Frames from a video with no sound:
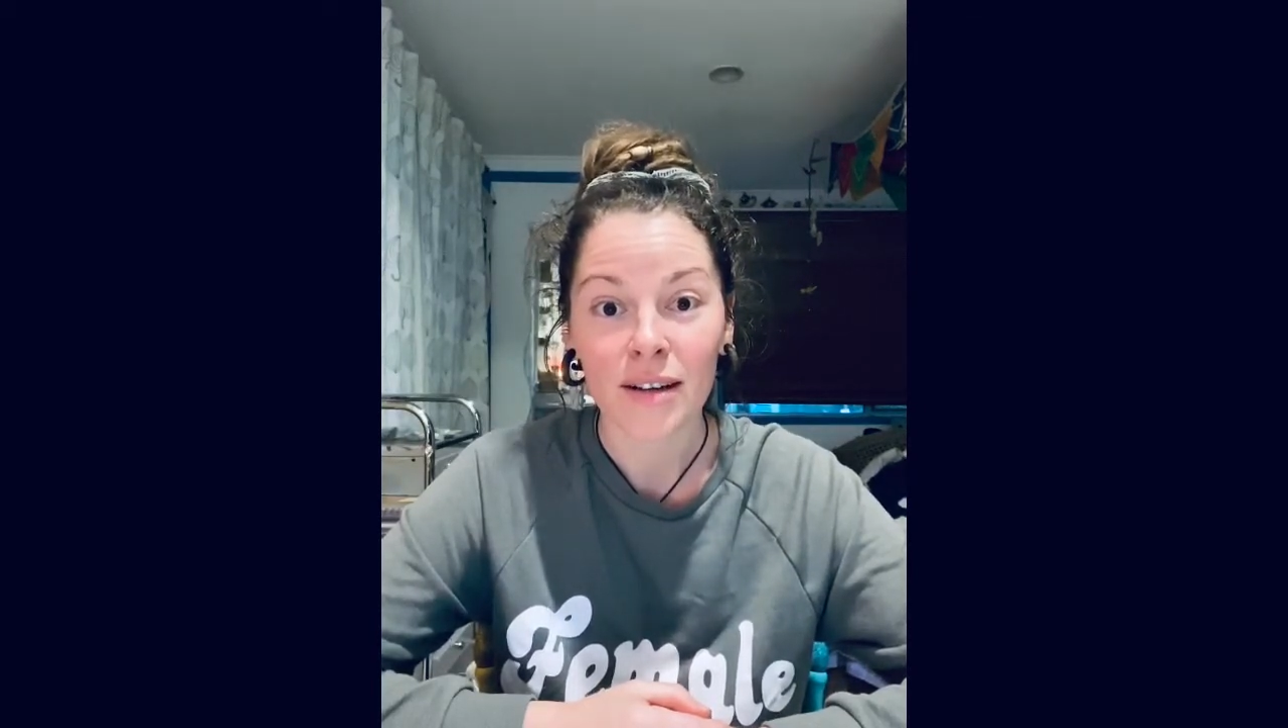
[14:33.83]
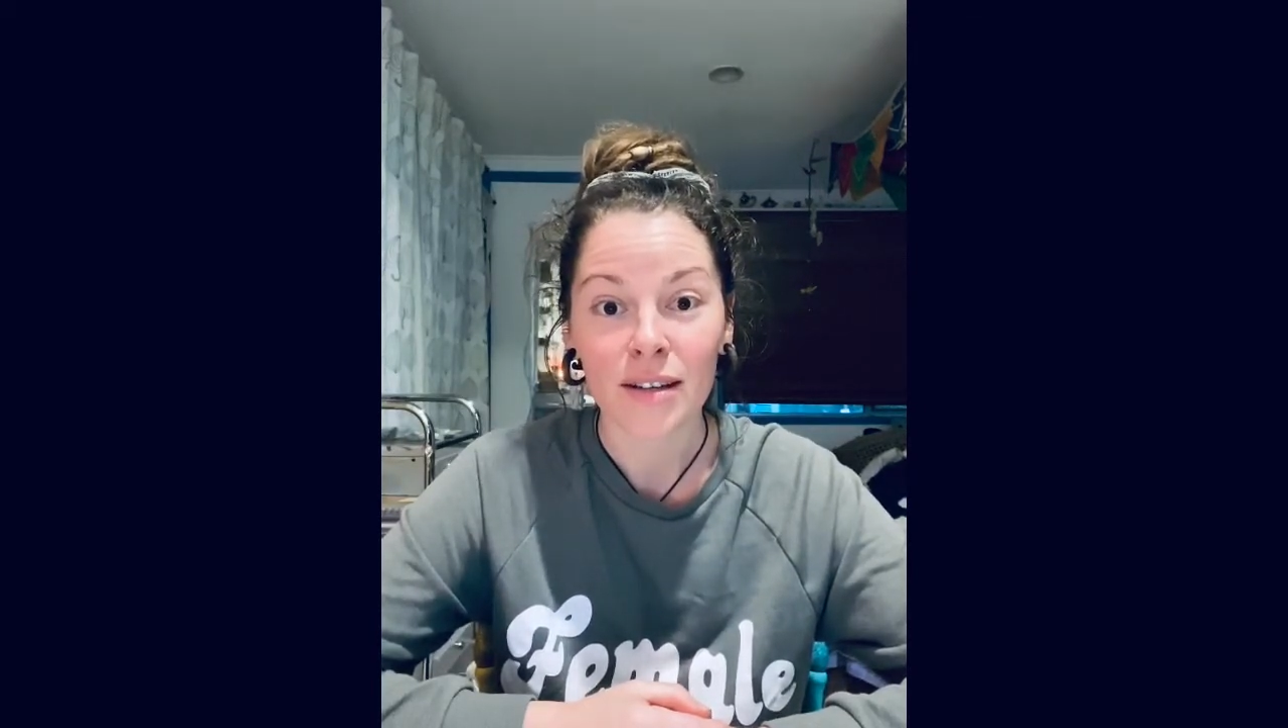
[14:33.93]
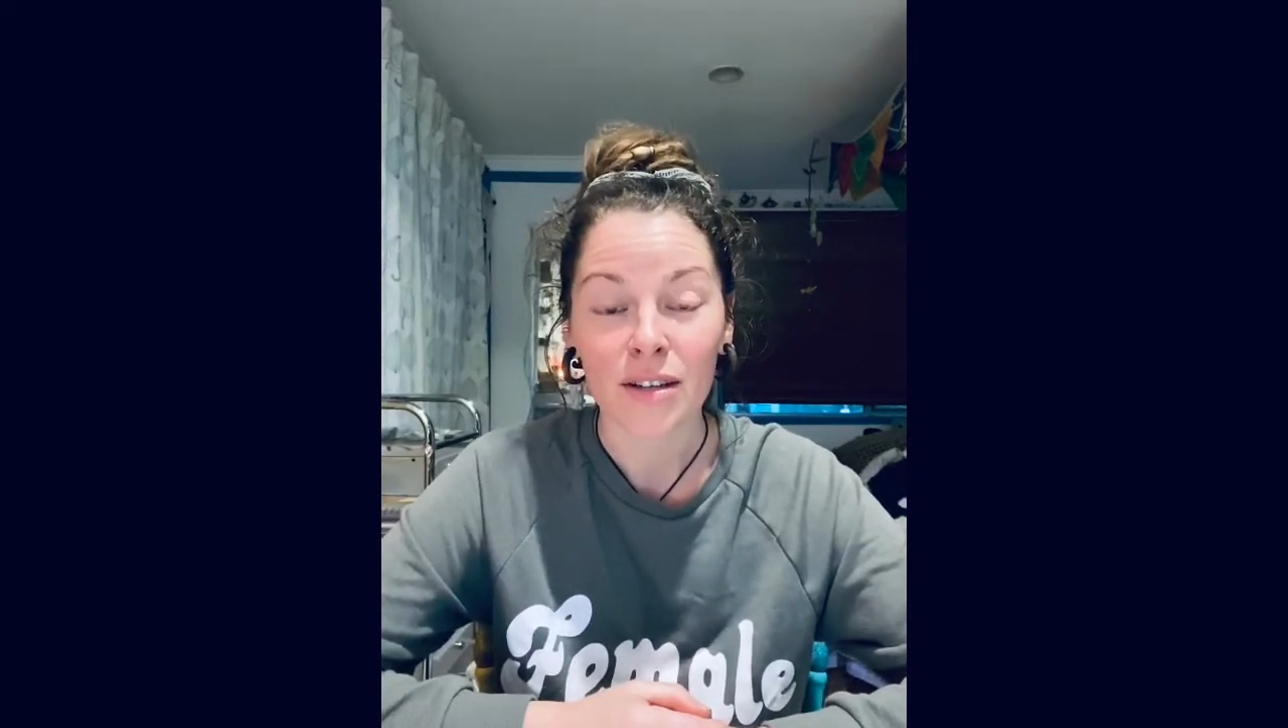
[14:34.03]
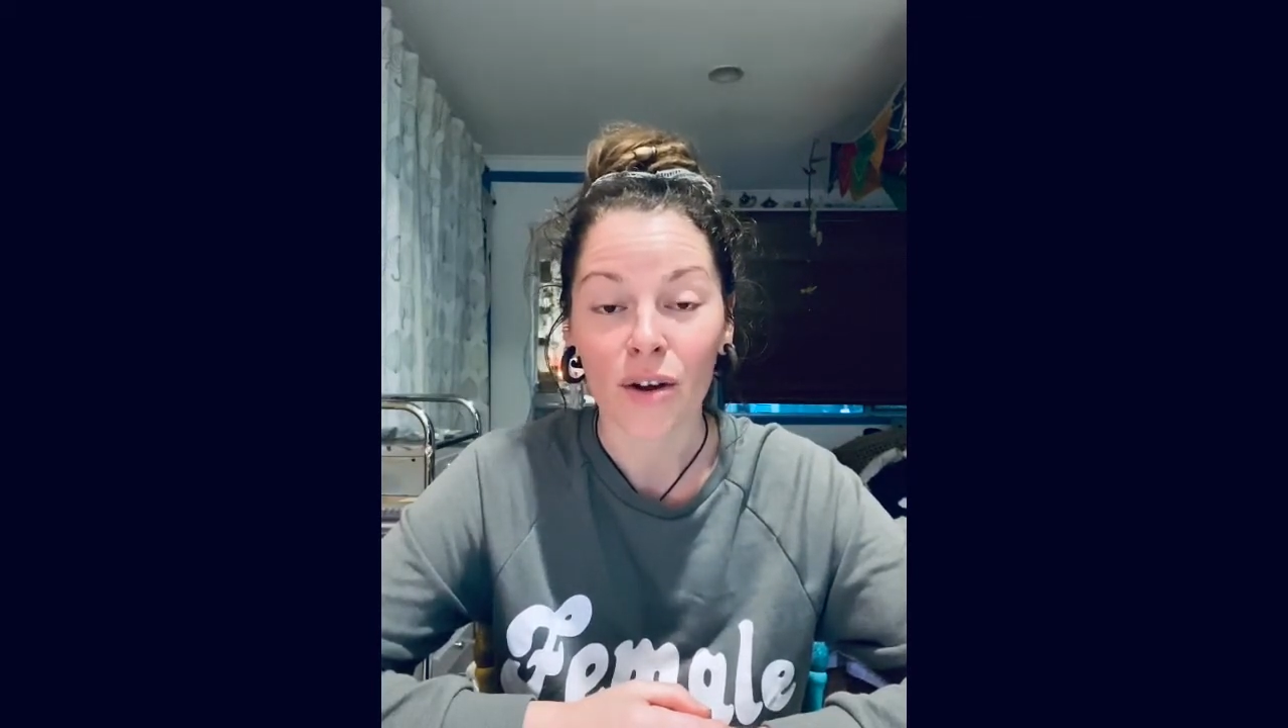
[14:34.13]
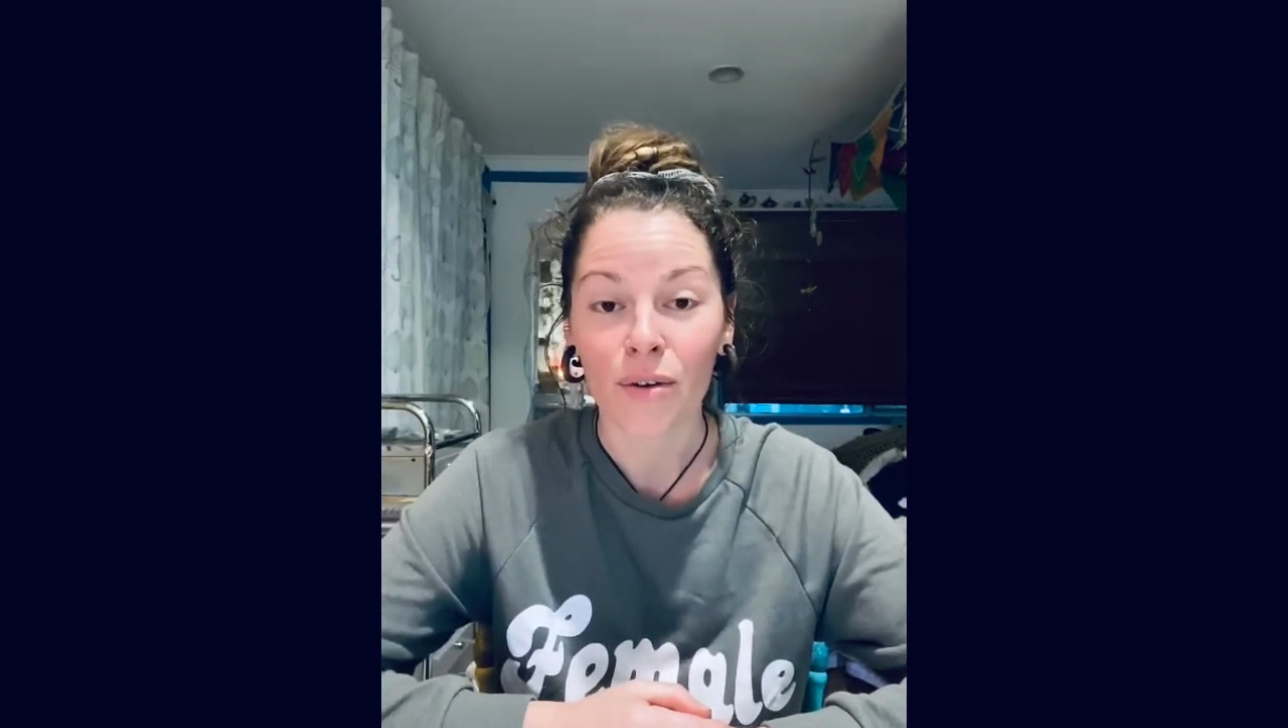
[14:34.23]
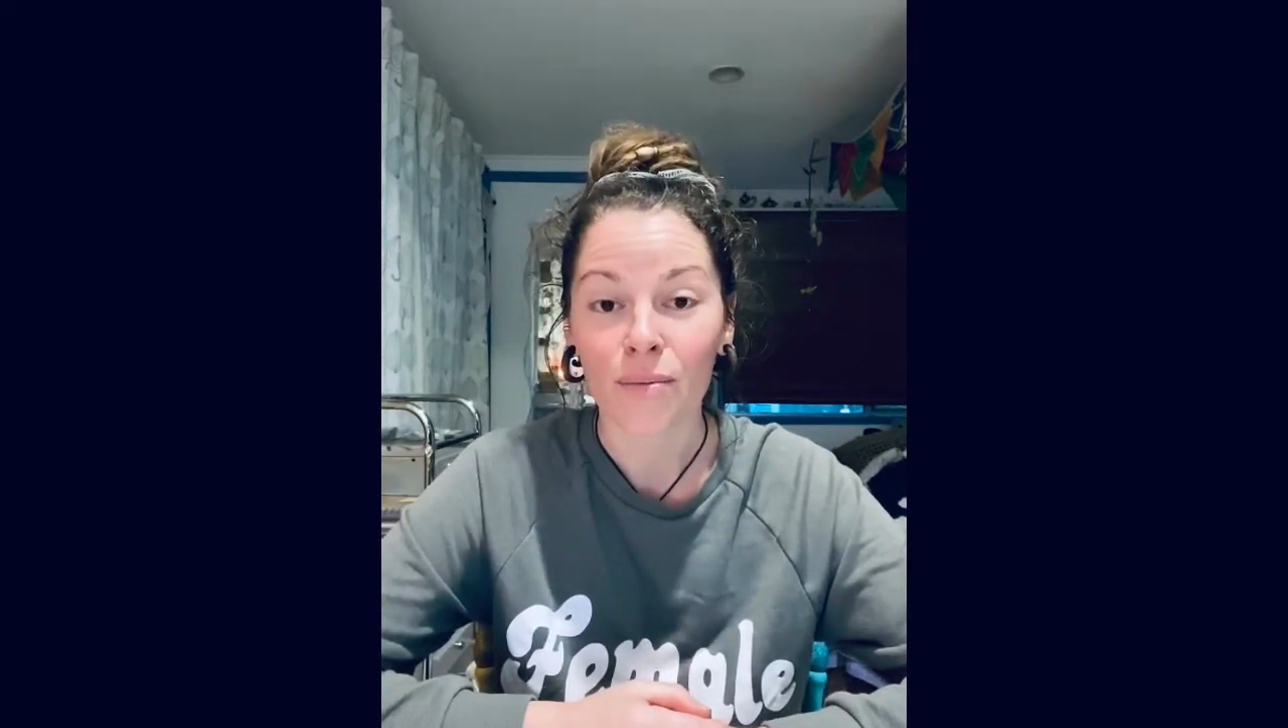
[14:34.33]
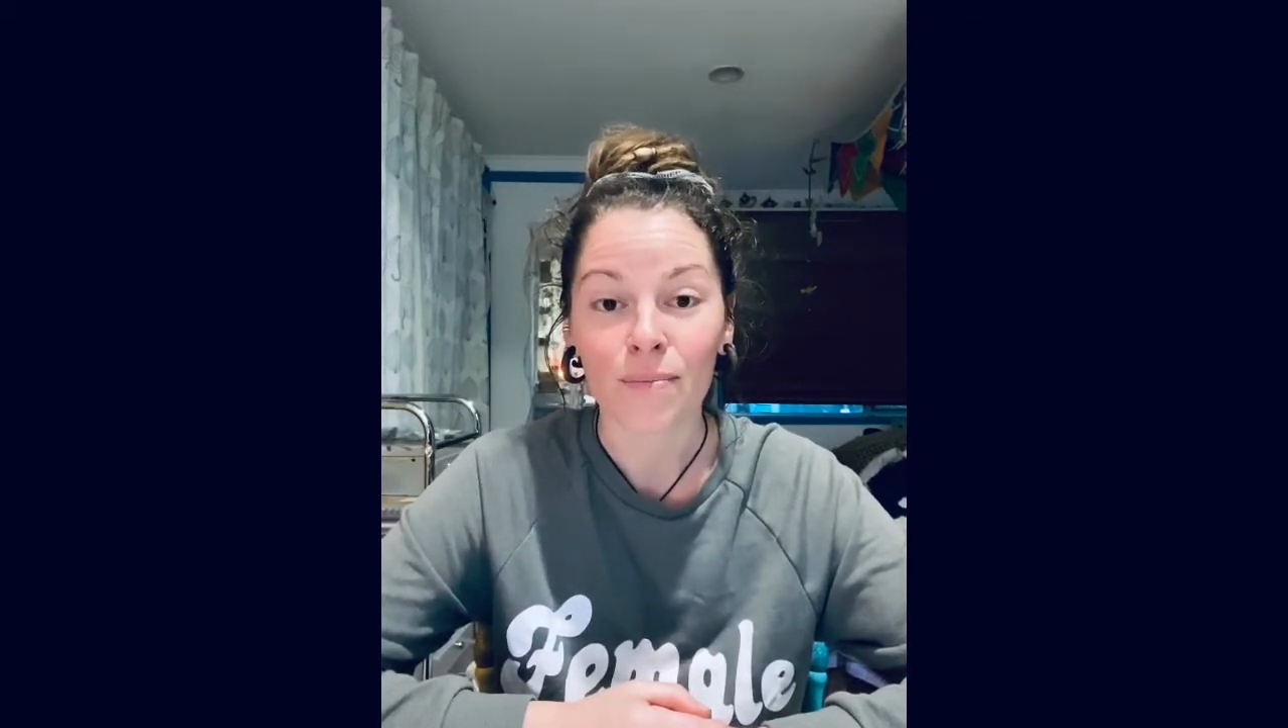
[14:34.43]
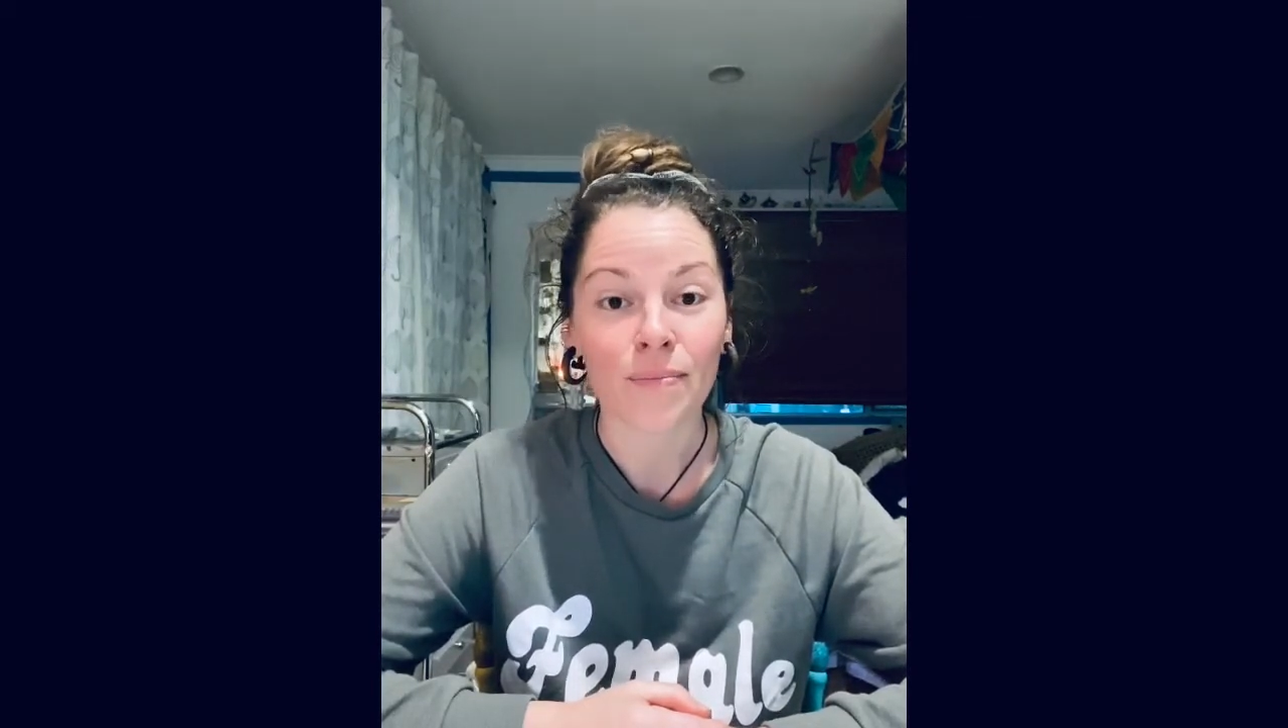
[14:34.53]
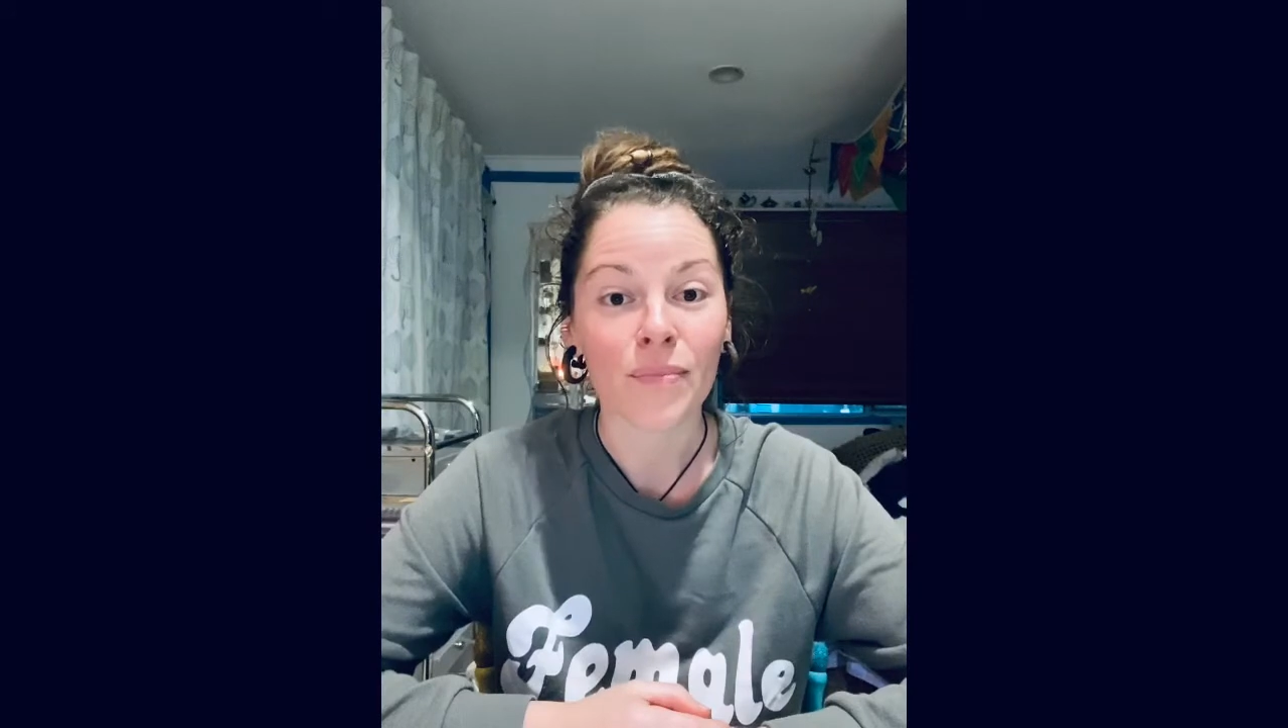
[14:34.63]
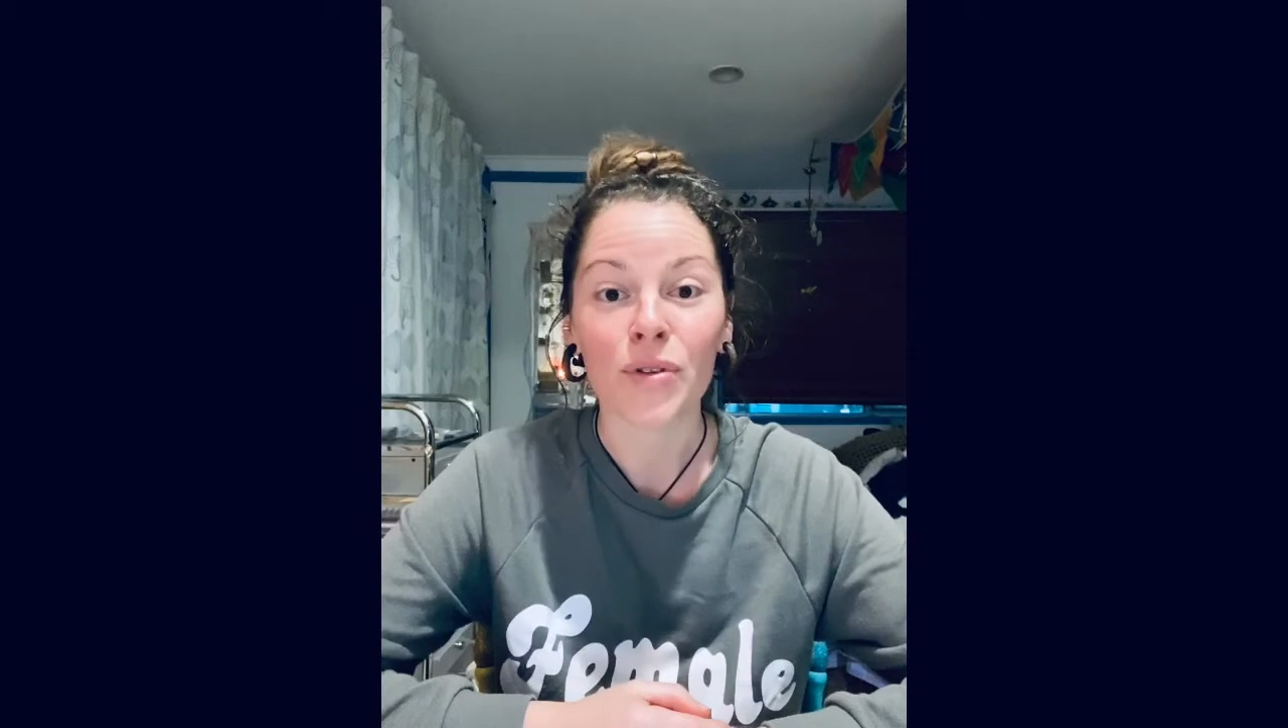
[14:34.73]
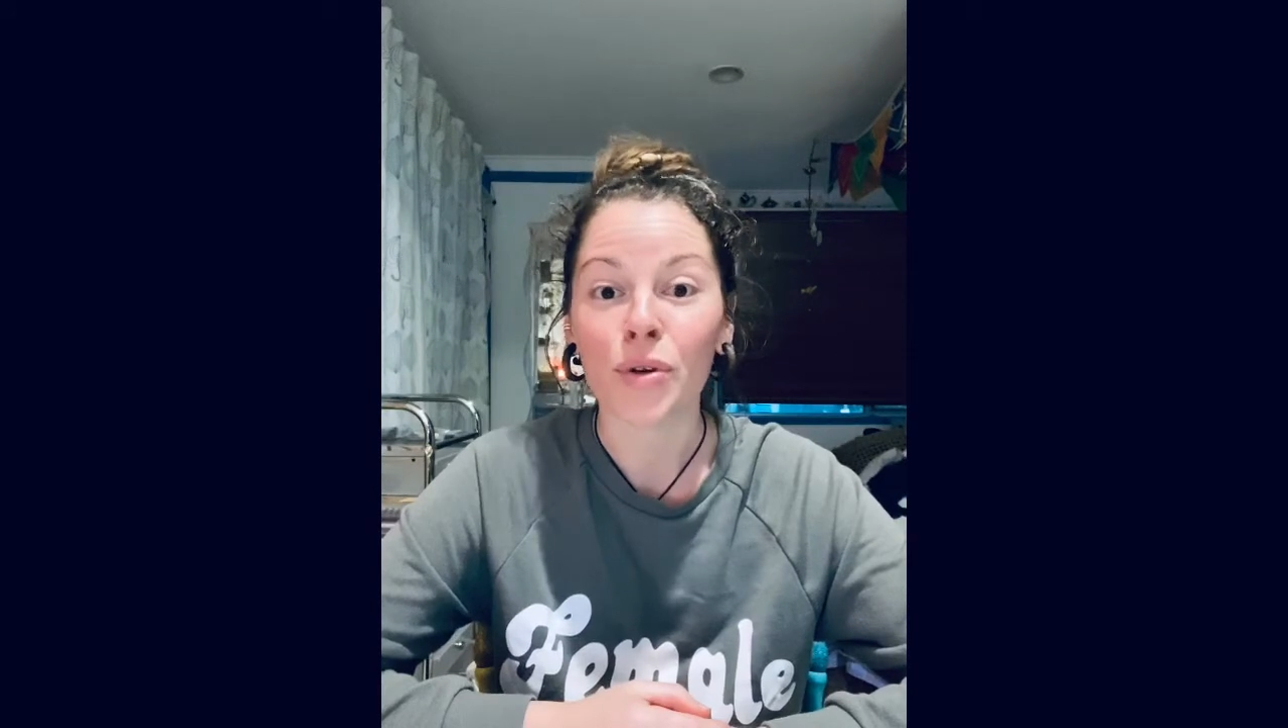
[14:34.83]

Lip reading: So do